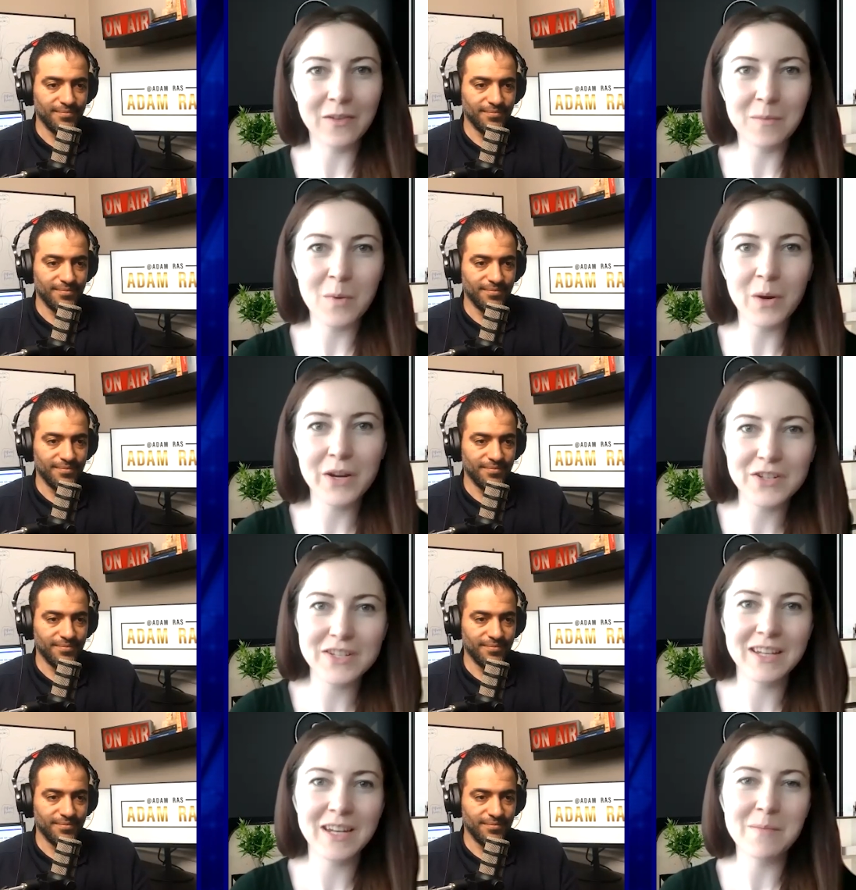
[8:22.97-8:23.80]
Speaker 1: for
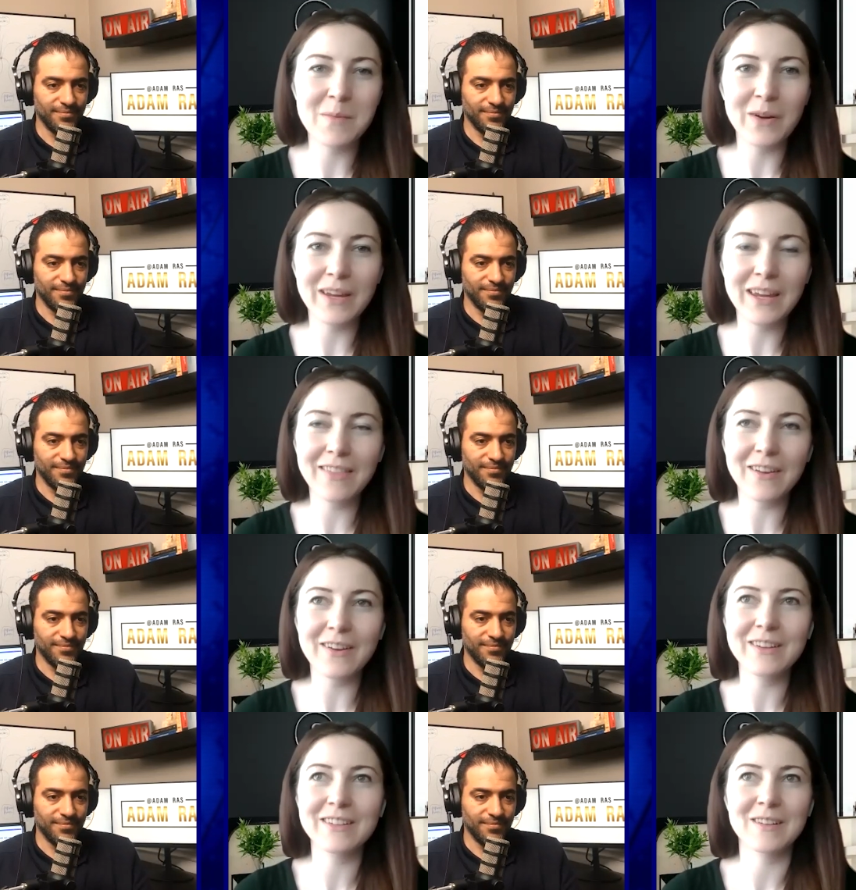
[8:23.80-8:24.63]
mortgages anymore
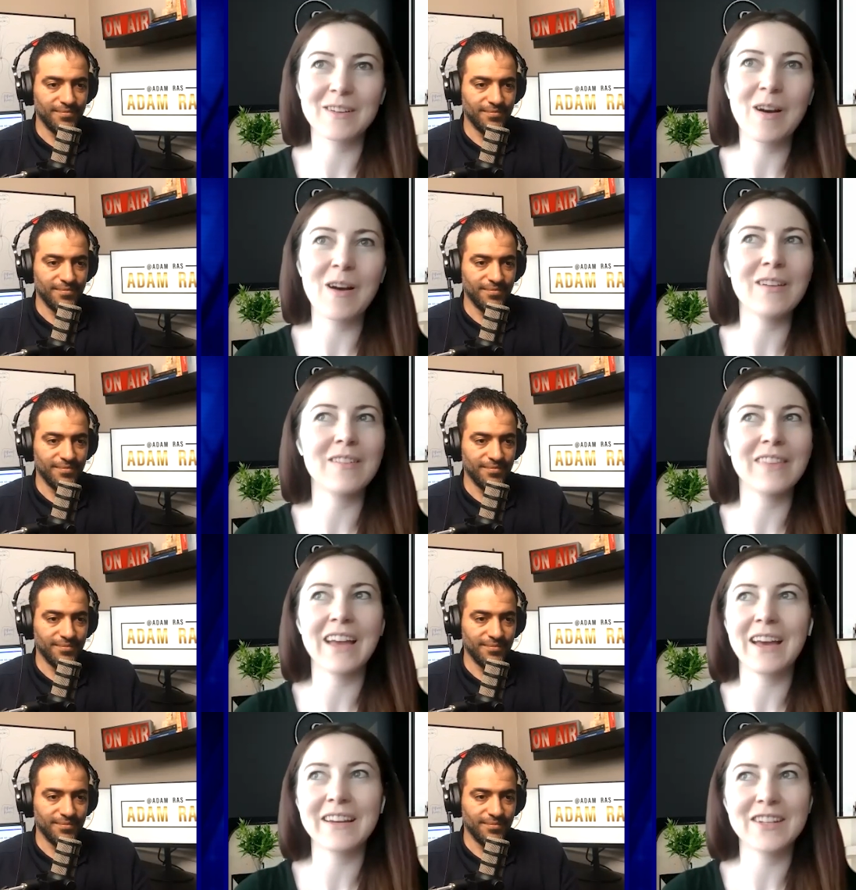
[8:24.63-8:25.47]
either. So all
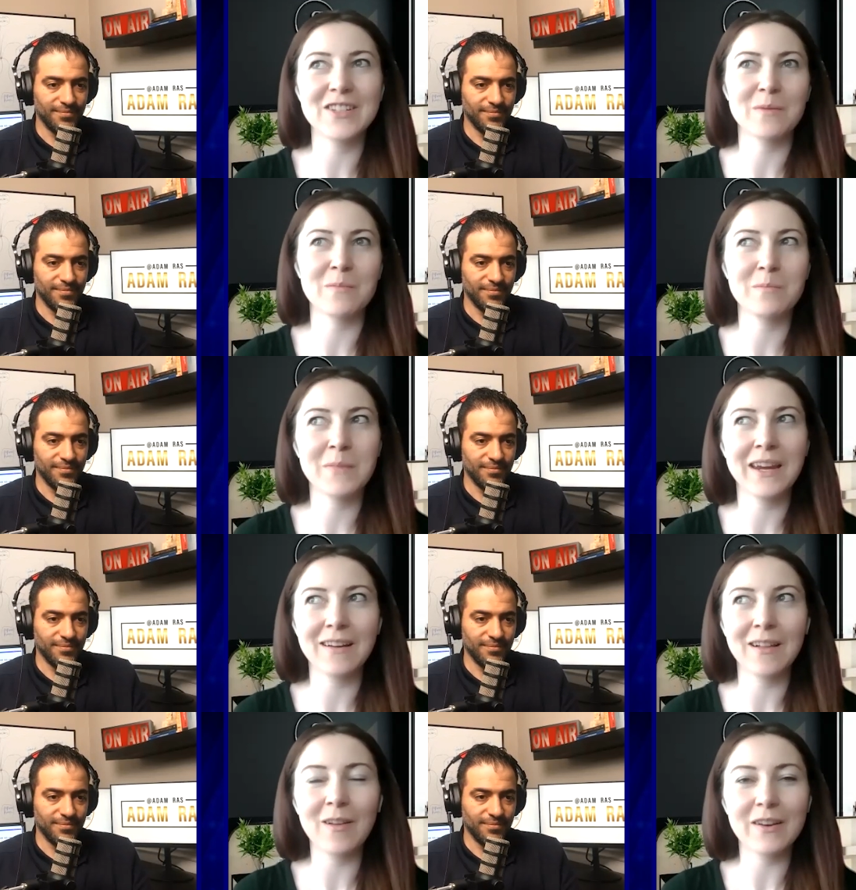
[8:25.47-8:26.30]
of that, it just
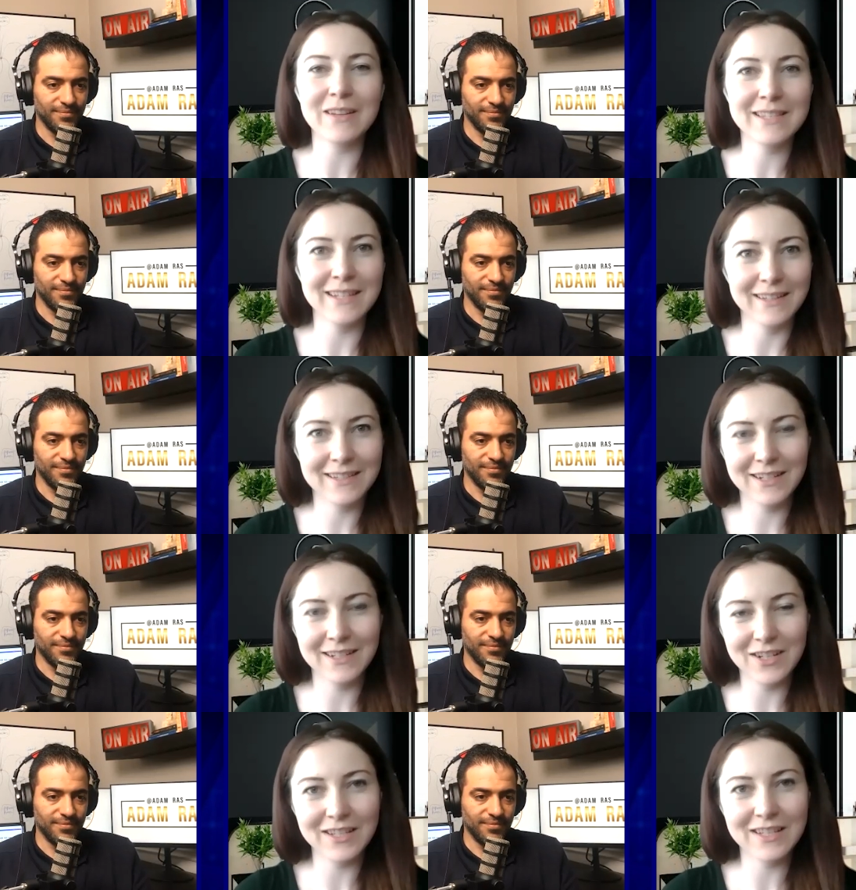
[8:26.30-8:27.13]
made a lot of sense
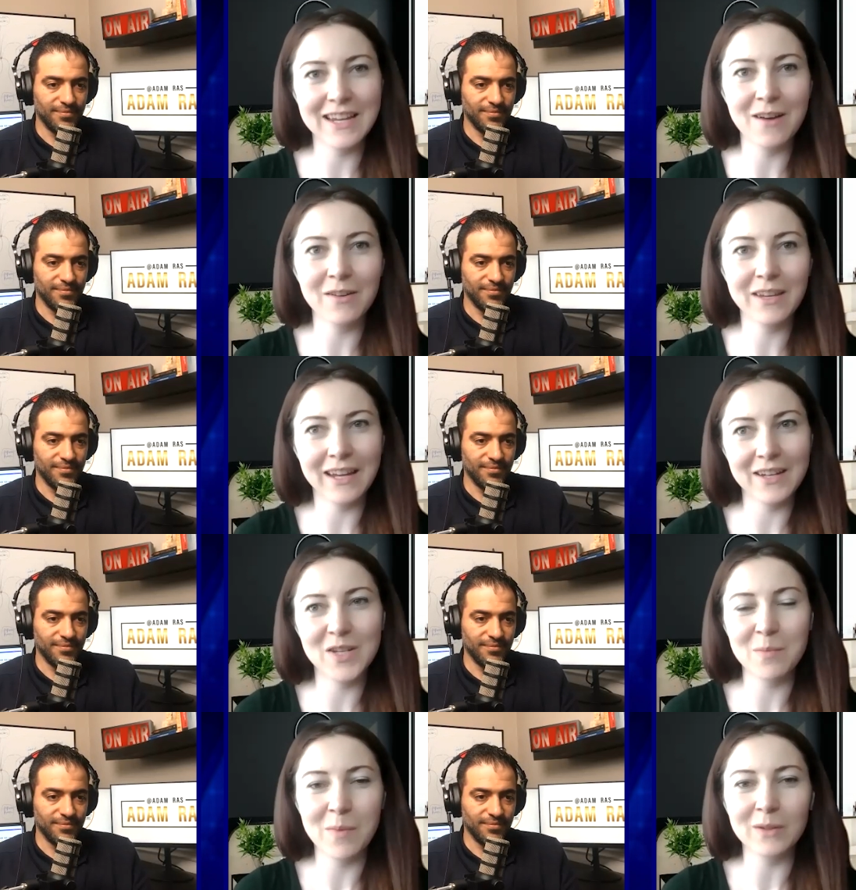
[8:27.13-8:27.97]
to just now get
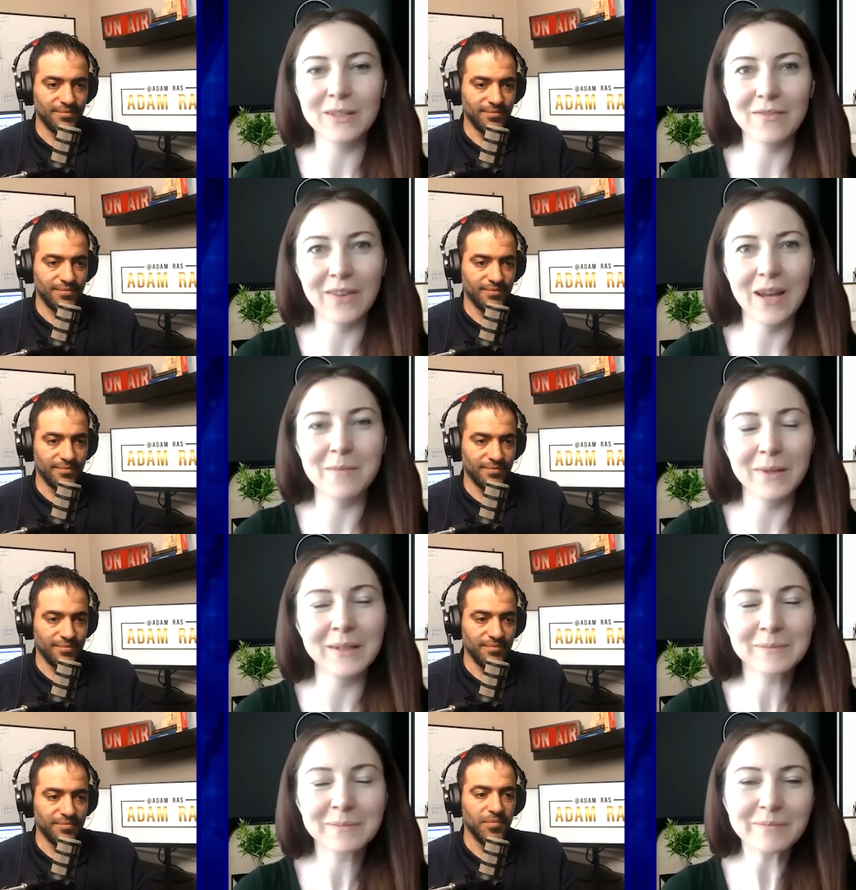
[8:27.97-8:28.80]
into
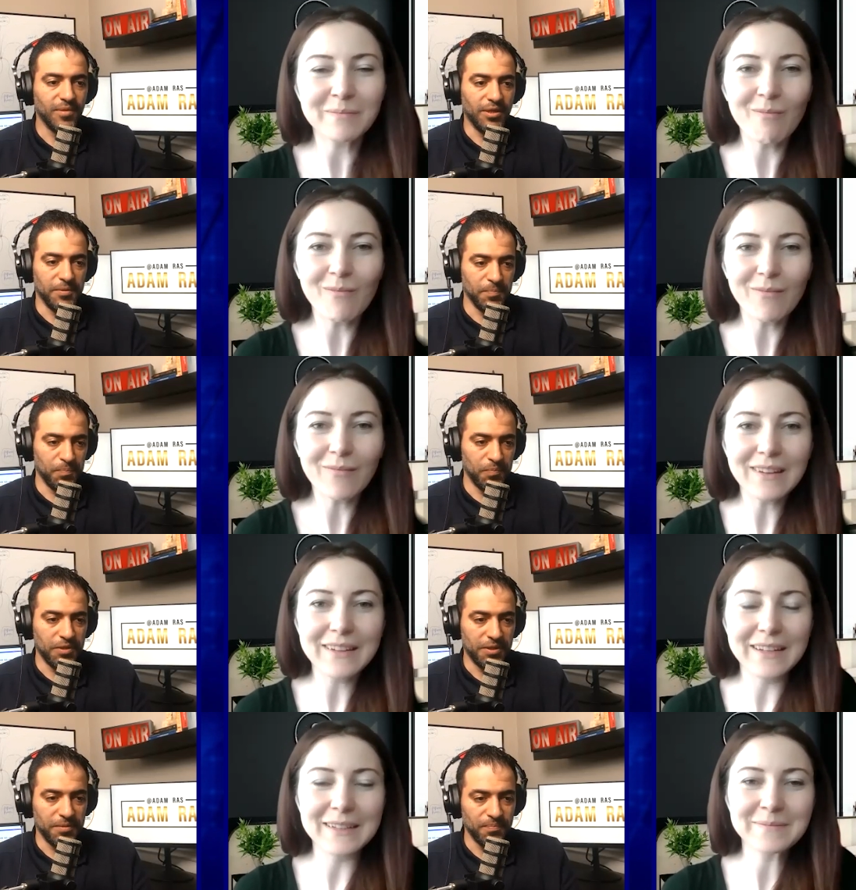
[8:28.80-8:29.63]
multifamily.
Speaker 2: Yeah.
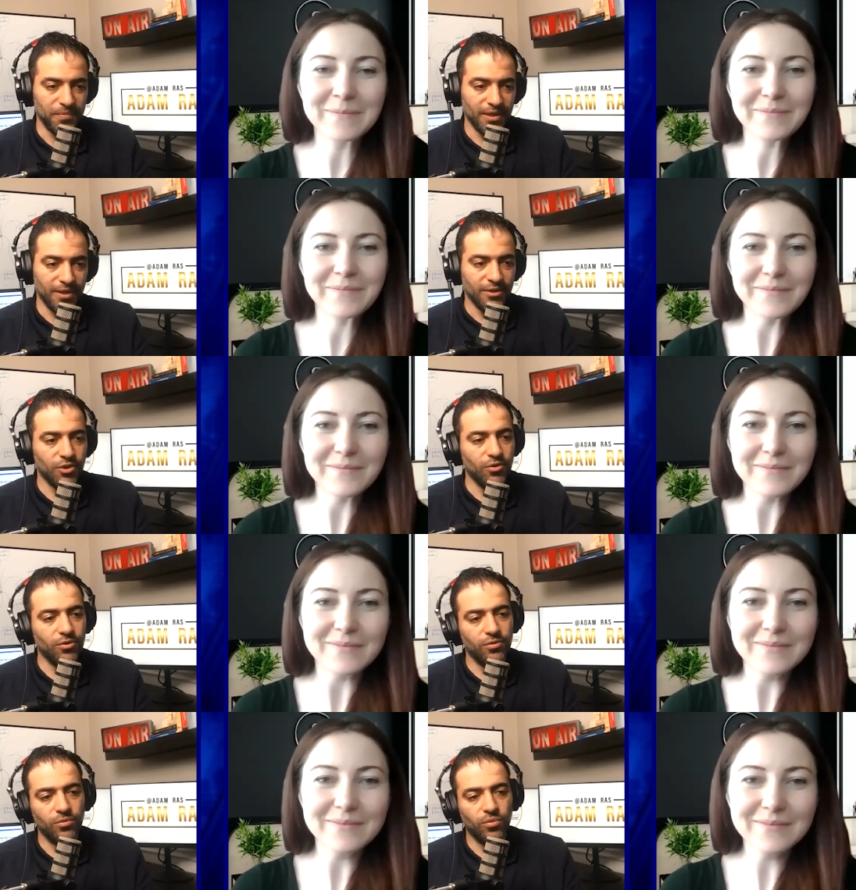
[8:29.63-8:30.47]
Yeah. yeah.
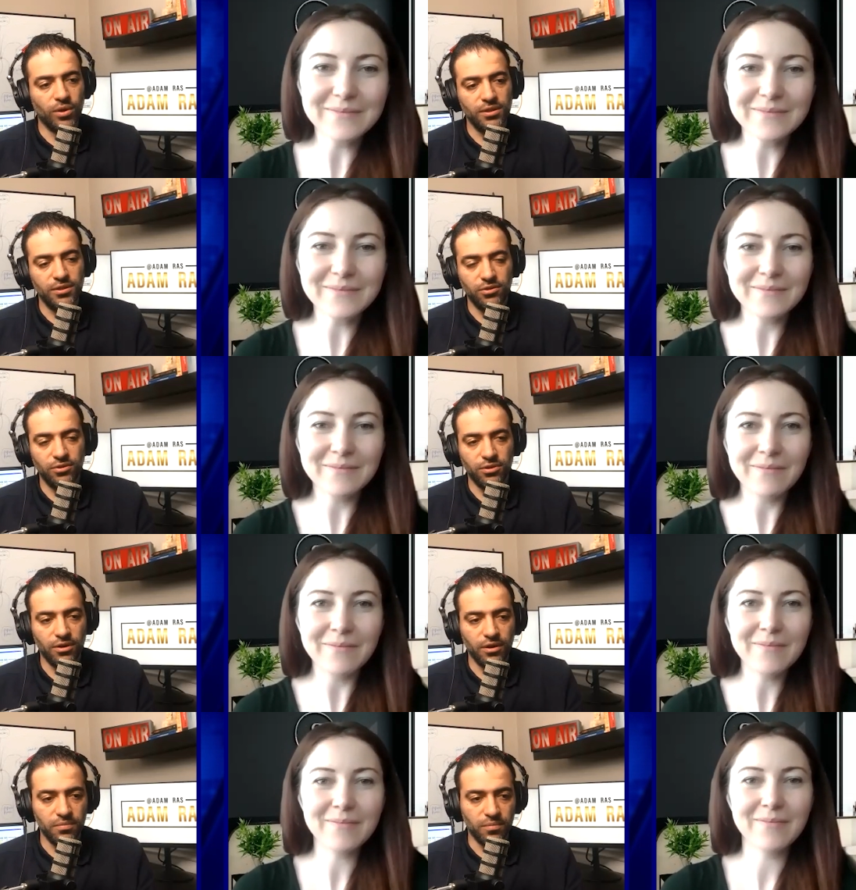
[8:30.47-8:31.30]
So what is your
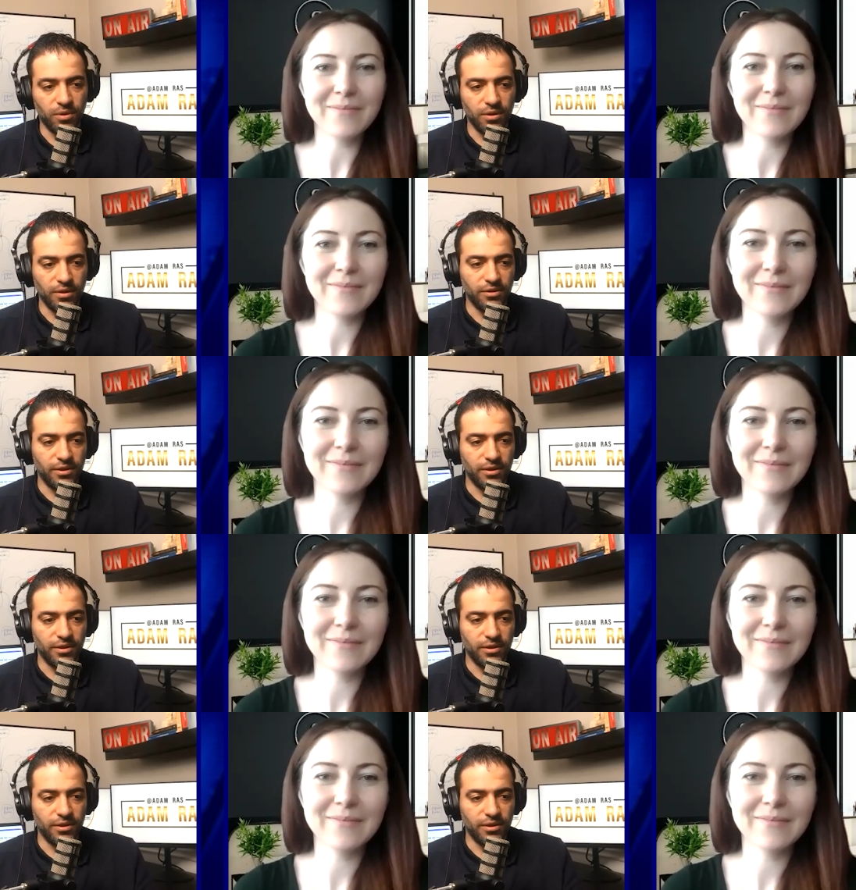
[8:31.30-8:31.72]
target market